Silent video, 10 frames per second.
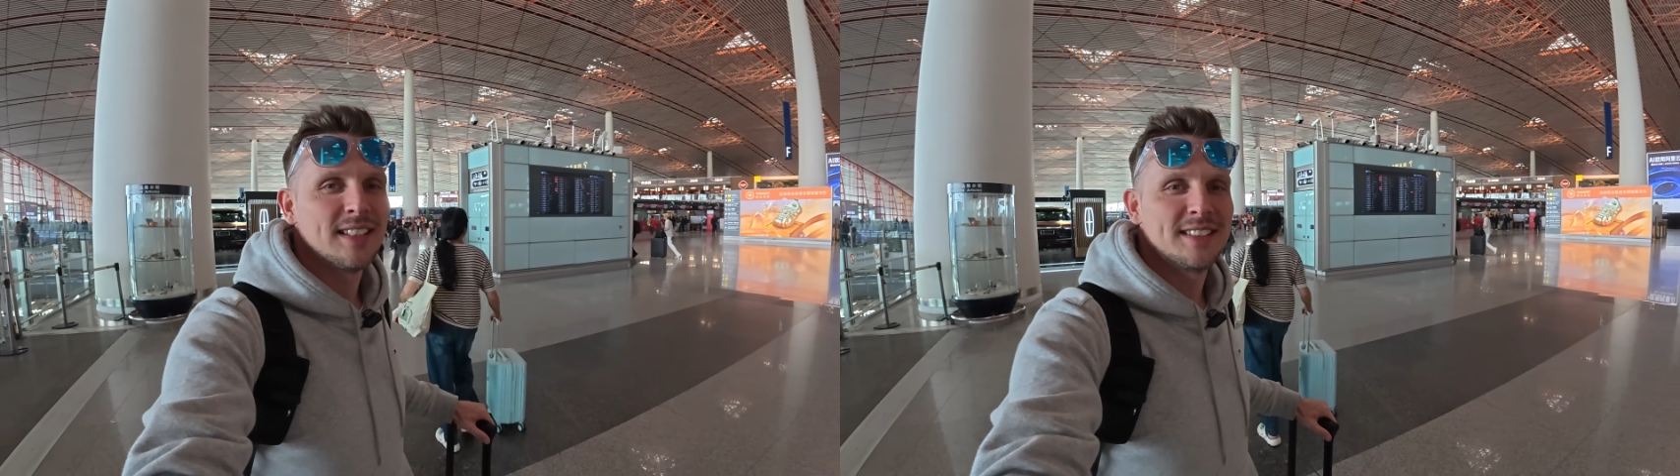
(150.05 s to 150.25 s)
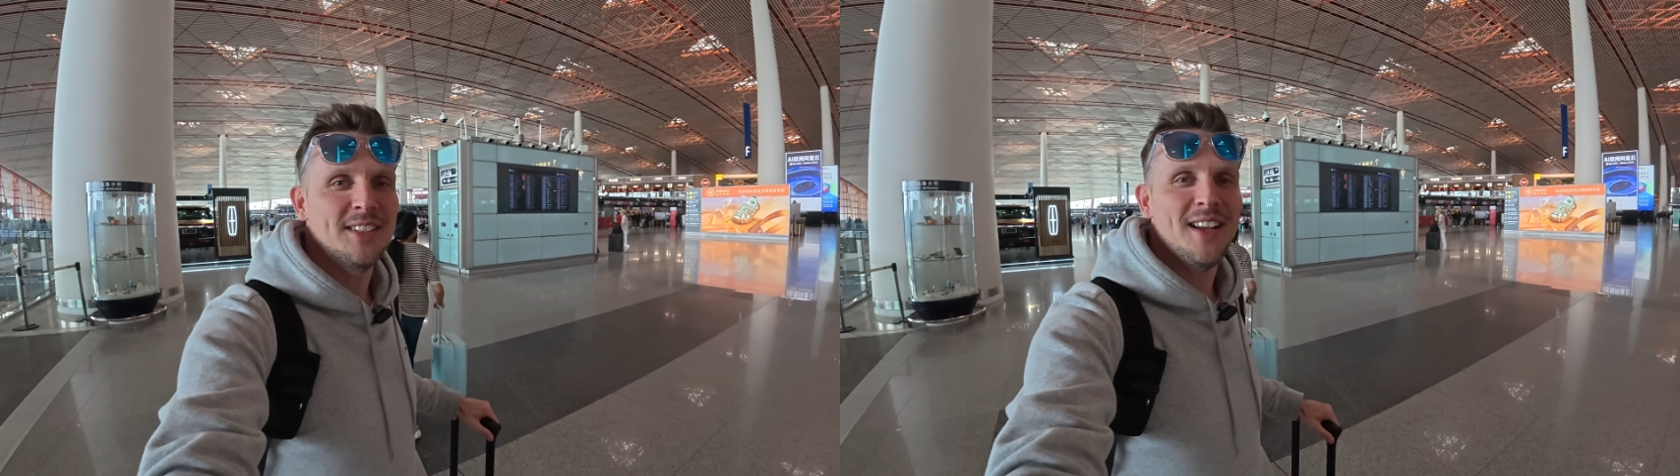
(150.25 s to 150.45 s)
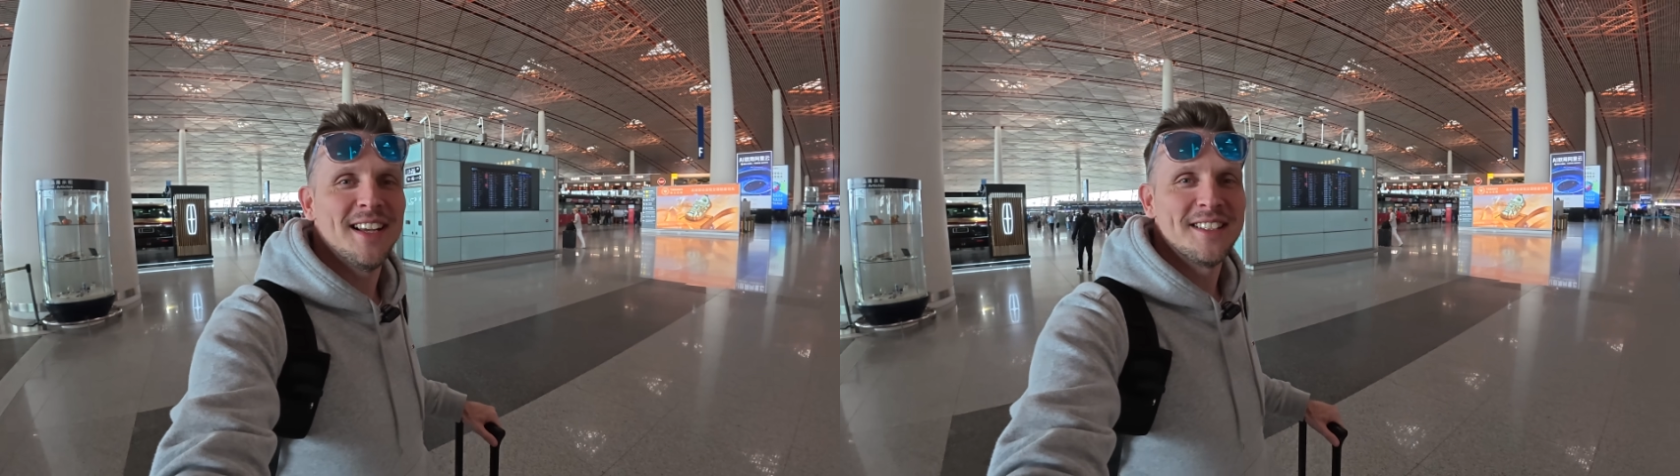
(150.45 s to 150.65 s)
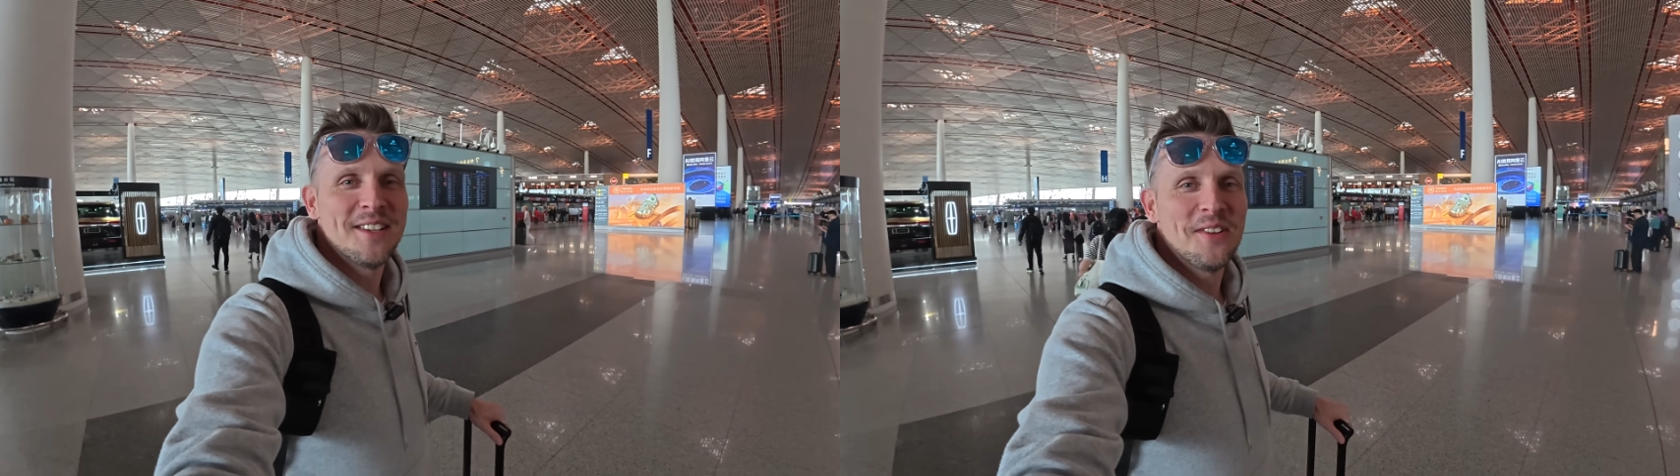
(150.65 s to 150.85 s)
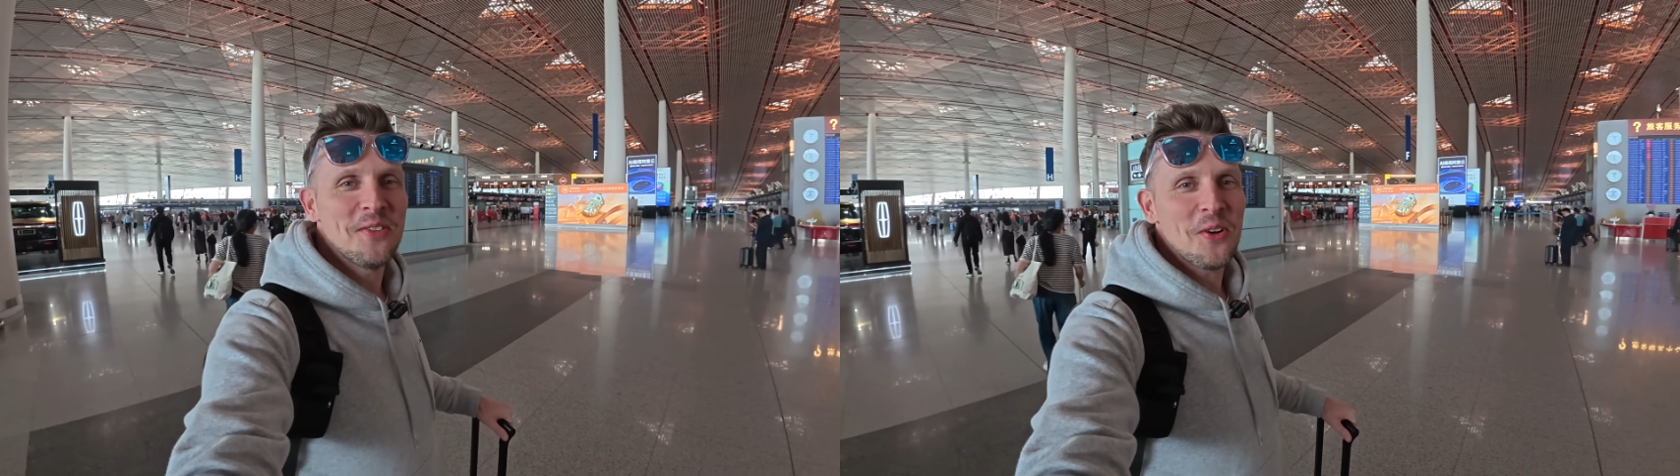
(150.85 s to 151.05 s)
So guys,
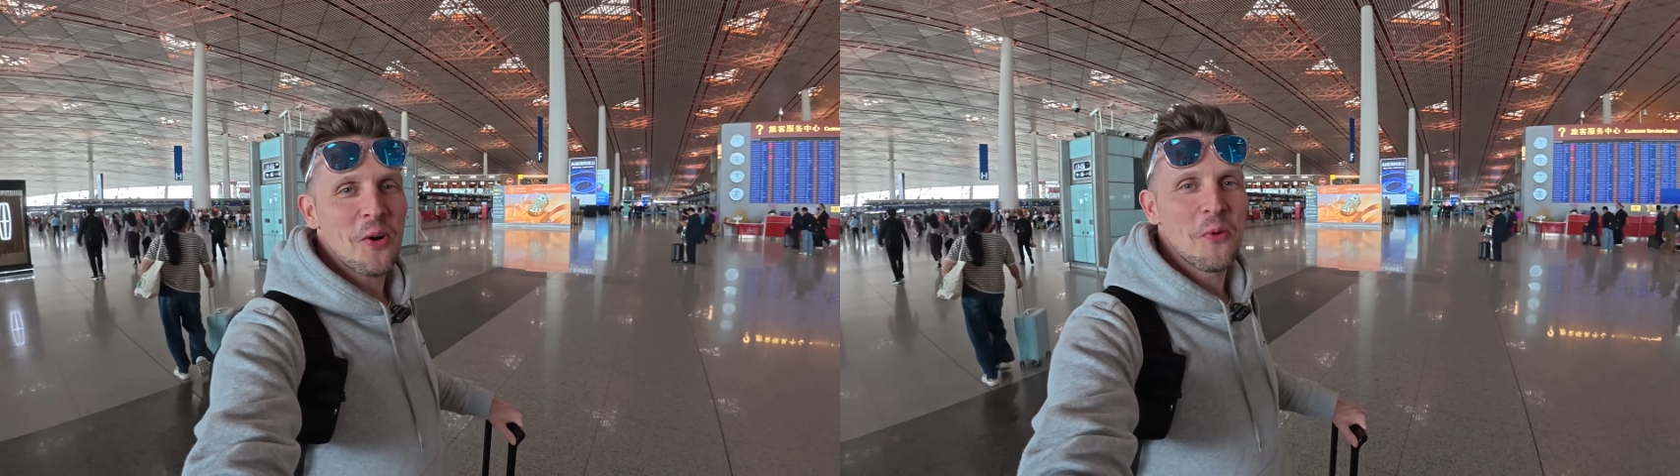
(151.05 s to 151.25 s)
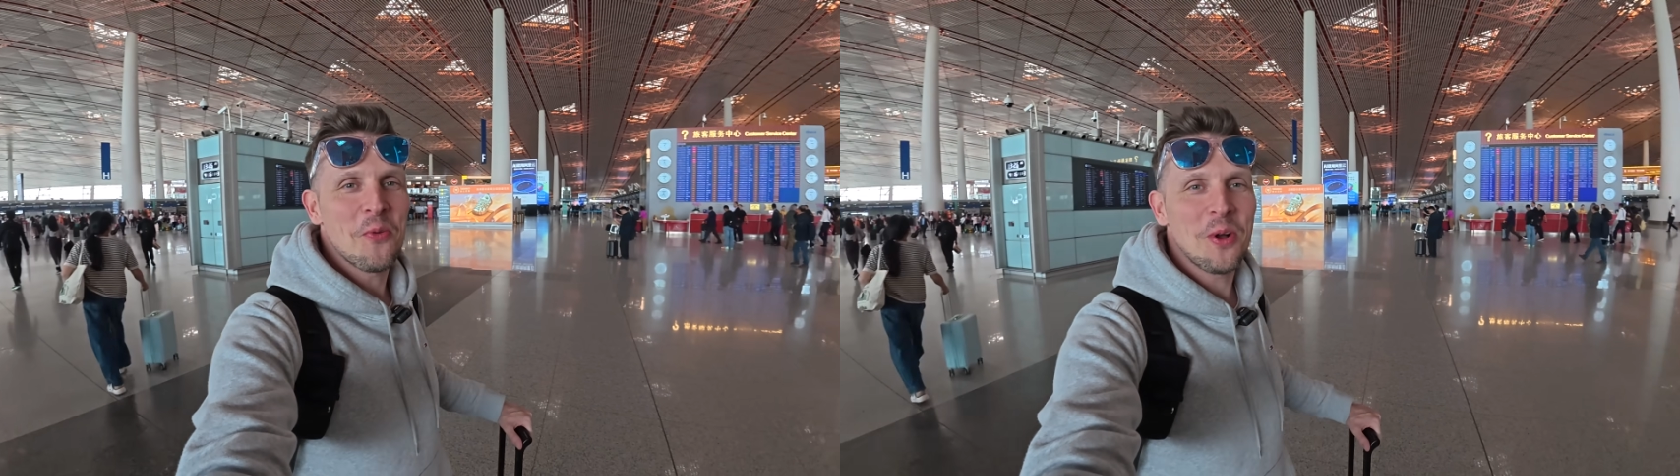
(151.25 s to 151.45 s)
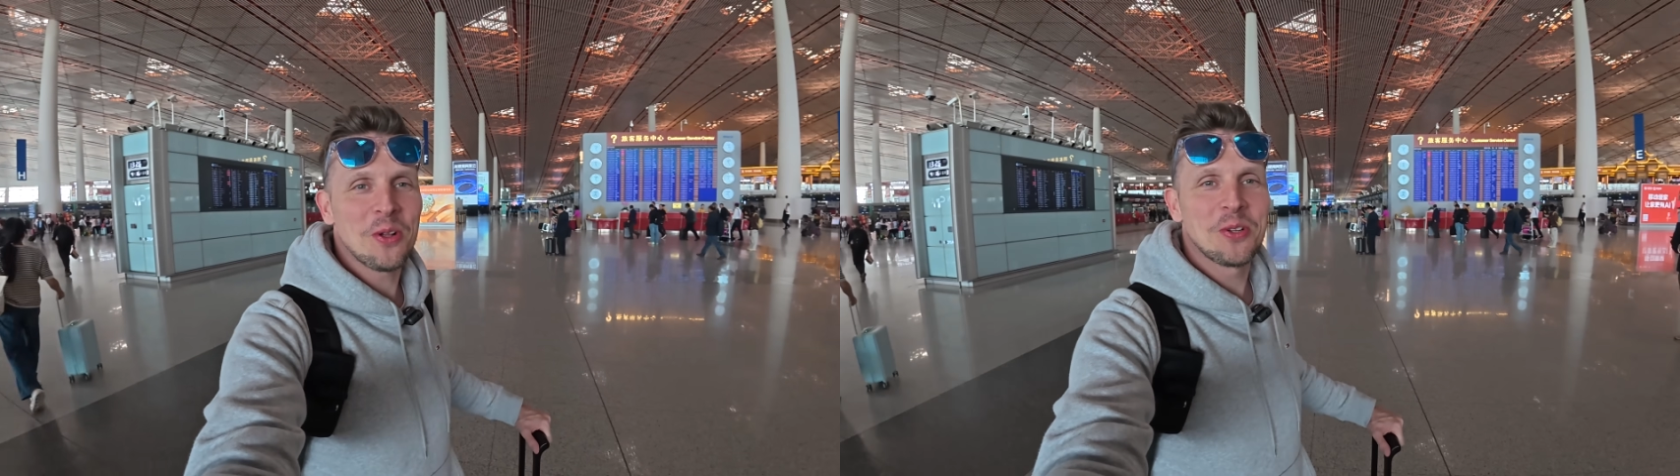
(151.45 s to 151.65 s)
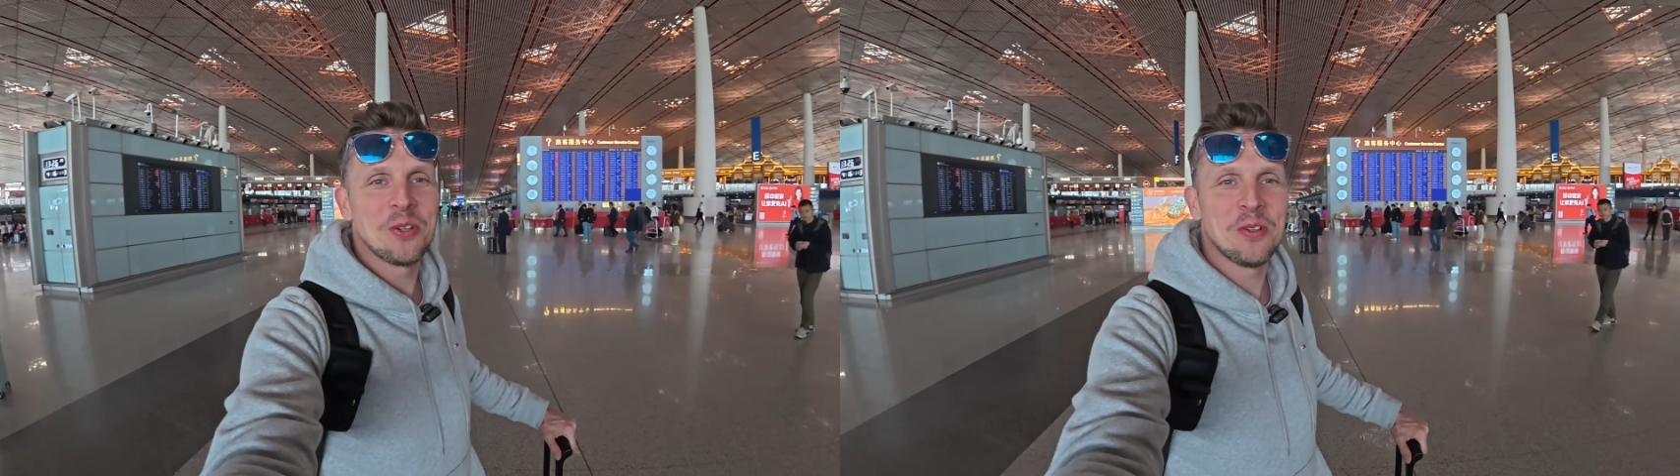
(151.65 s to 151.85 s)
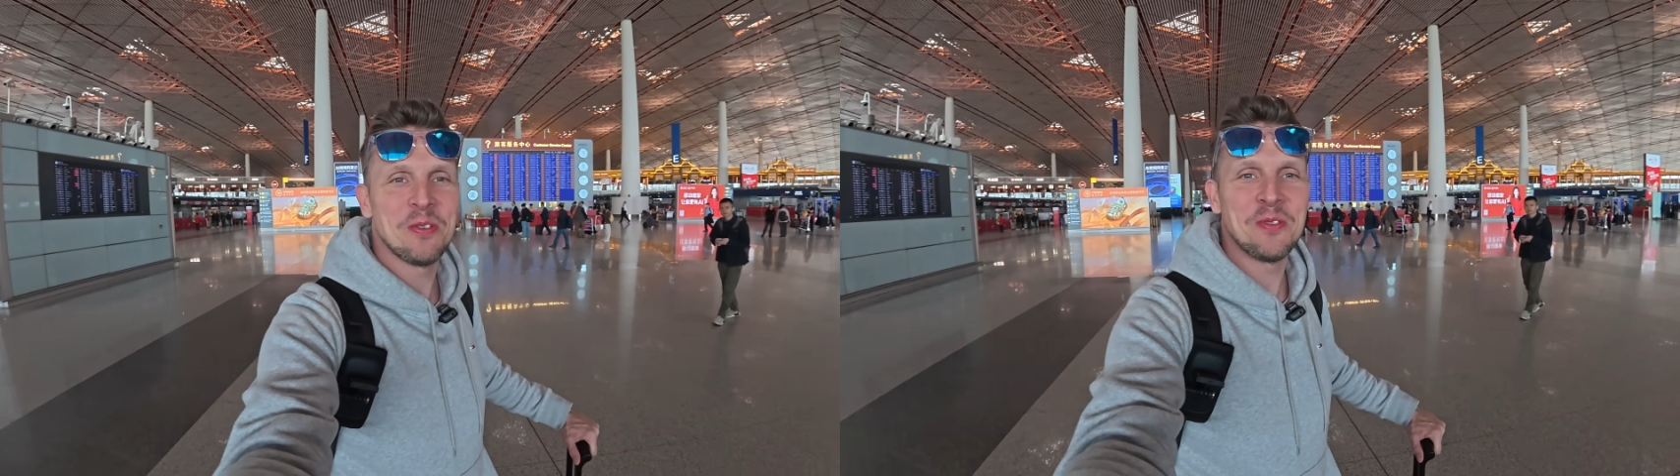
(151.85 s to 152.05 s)
and here we are.
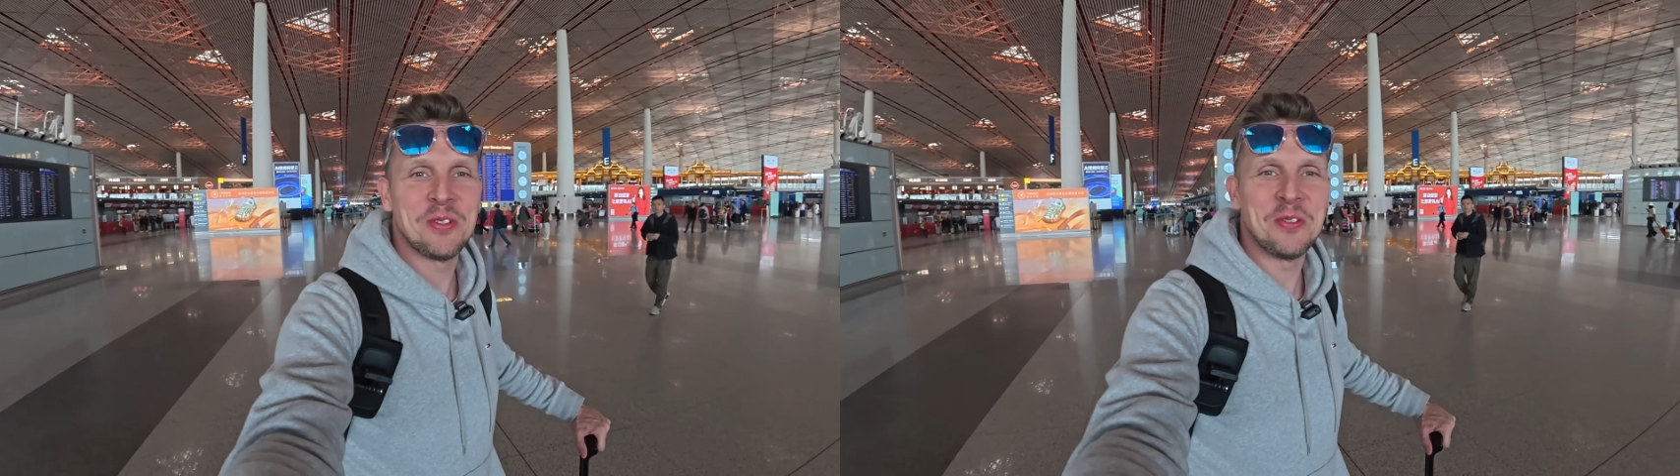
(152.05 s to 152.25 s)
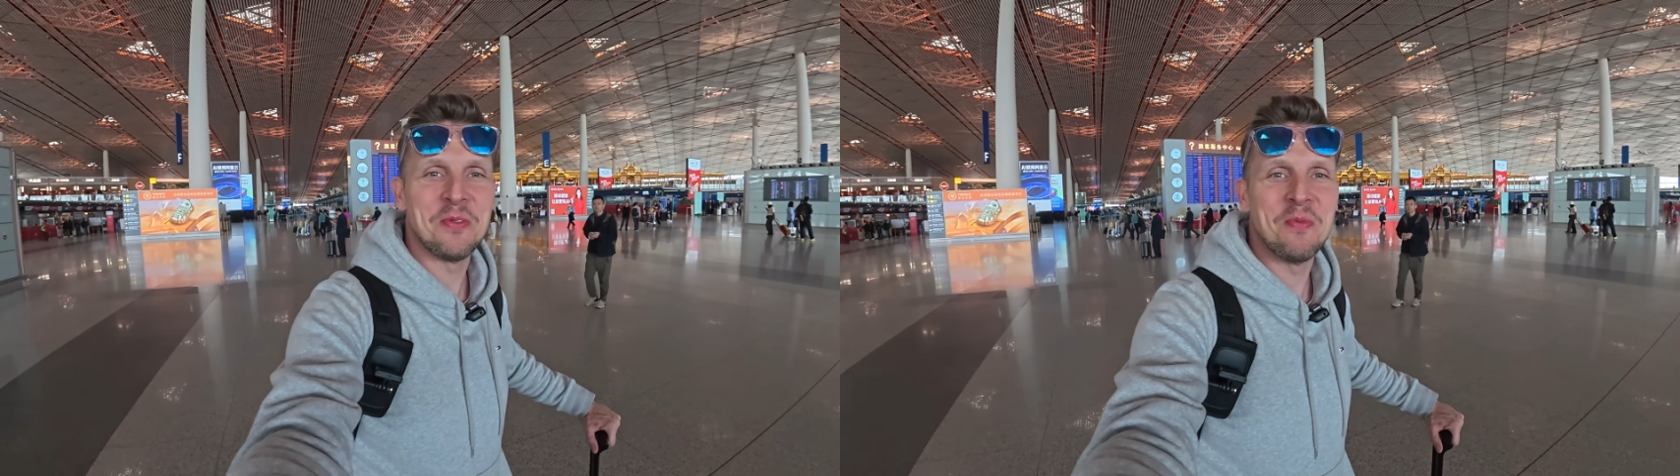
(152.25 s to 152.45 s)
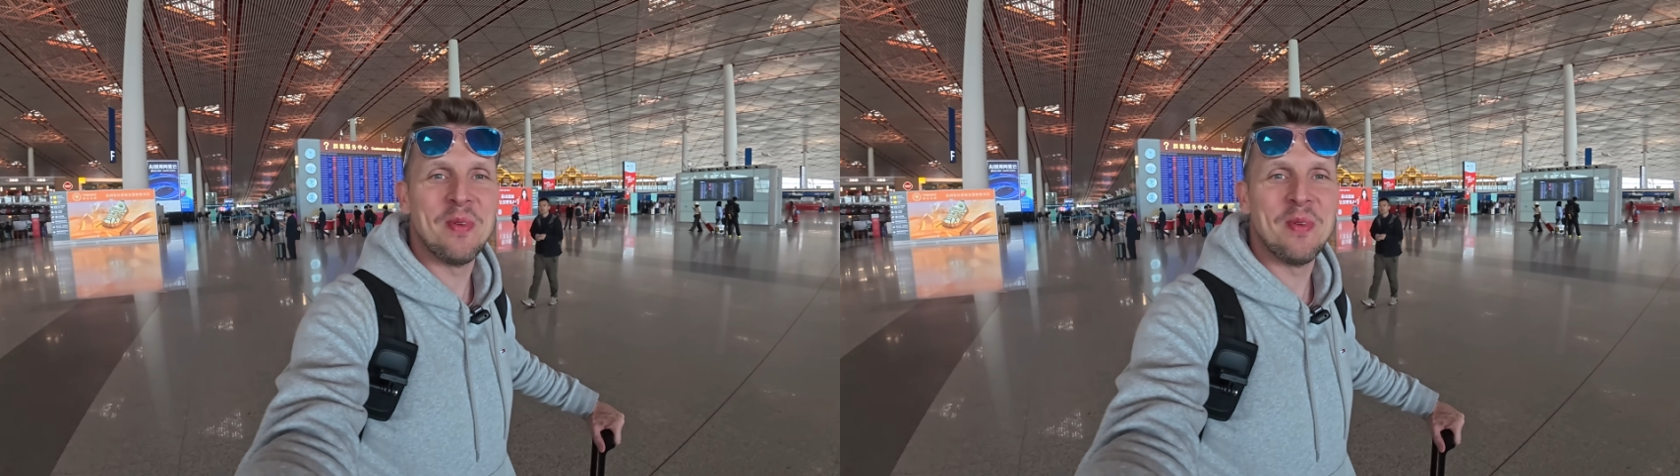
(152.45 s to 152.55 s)
Welcome to